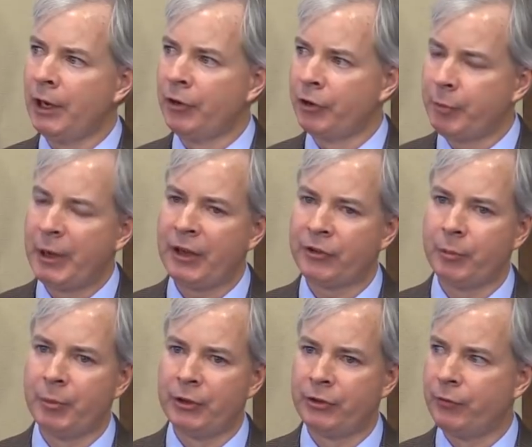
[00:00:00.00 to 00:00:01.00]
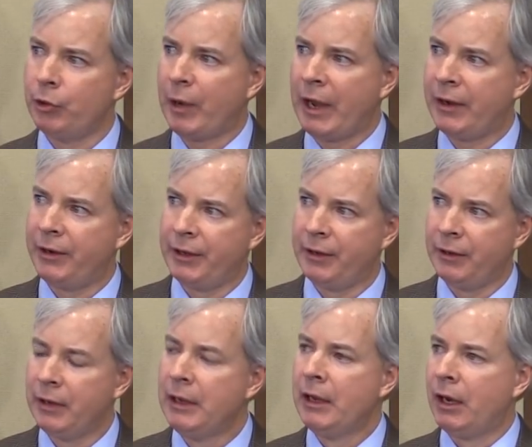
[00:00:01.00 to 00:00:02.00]
There's been estimates if you added
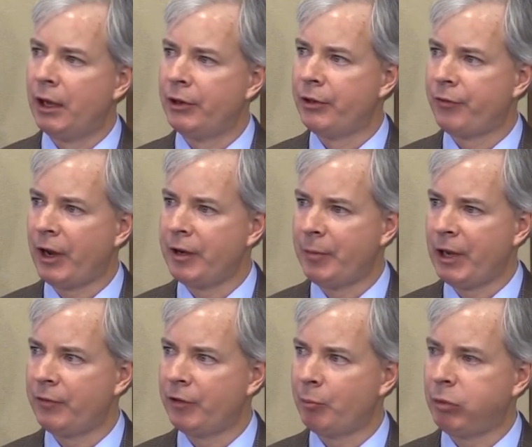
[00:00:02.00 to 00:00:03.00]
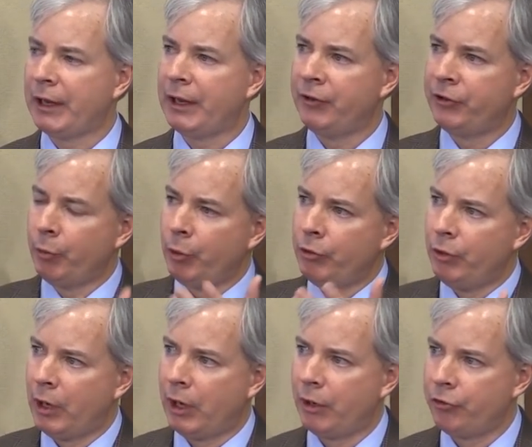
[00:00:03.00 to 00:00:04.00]
in defined benefit plans, it
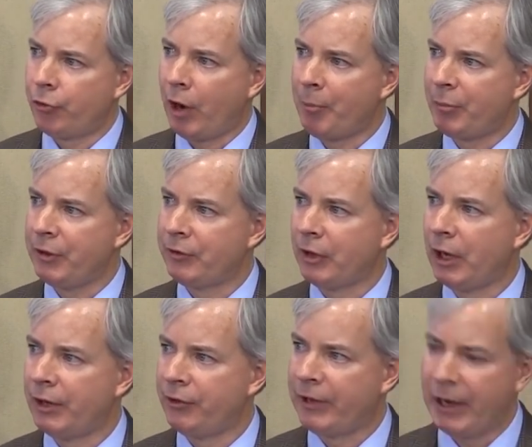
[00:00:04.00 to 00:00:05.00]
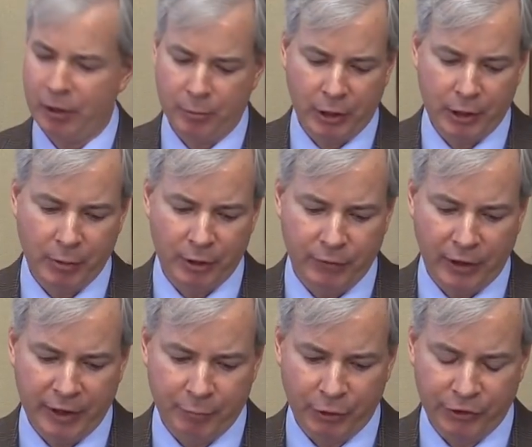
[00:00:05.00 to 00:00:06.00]
would drop these lines down by about
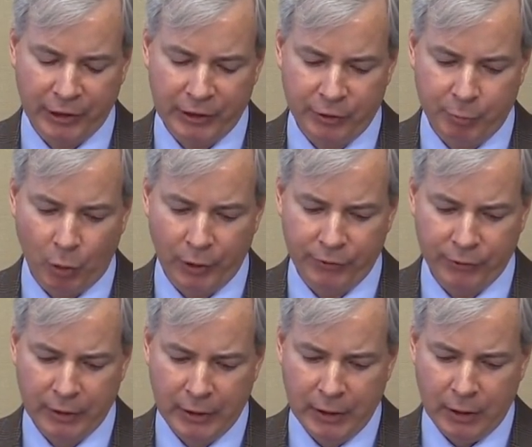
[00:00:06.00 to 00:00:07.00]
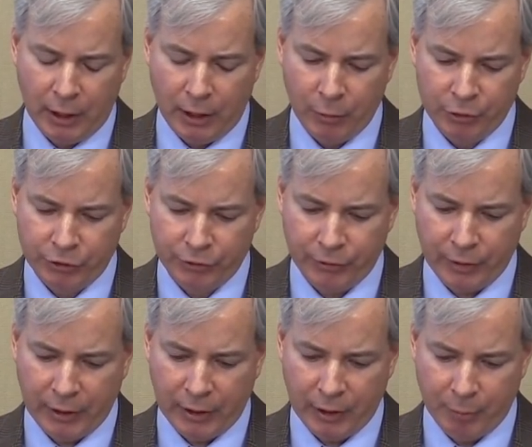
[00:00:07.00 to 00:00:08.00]
5 percentage points, which is
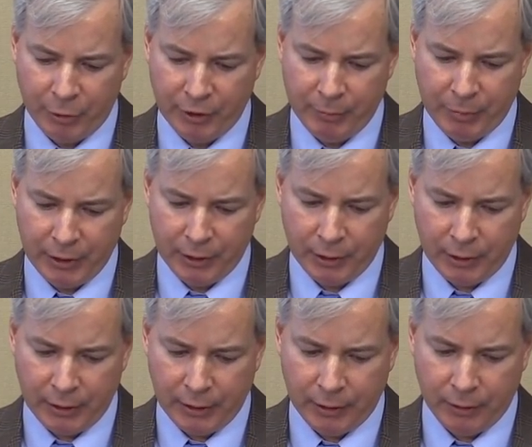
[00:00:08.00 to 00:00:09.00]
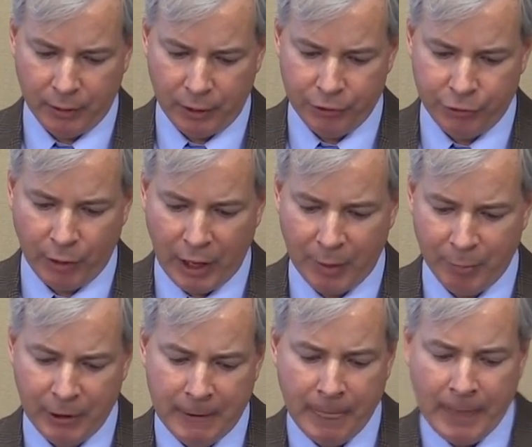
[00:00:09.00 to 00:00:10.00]
a pretty big
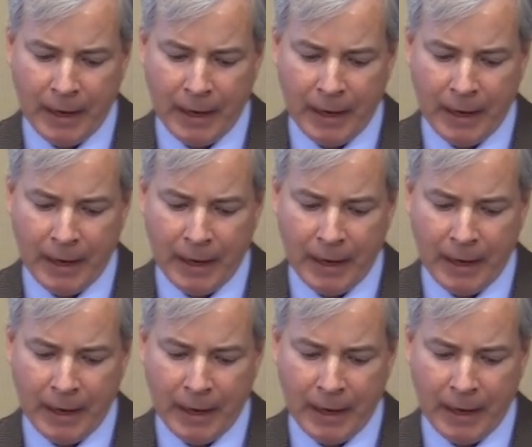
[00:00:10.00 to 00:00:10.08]
drop.